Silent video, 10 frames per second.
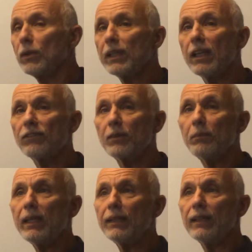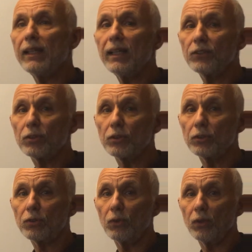only giving me the
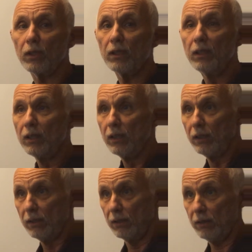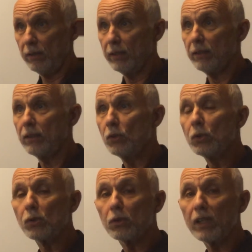answers on
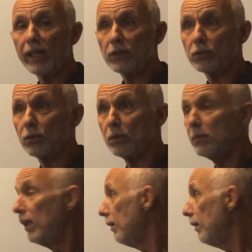Google Classroom,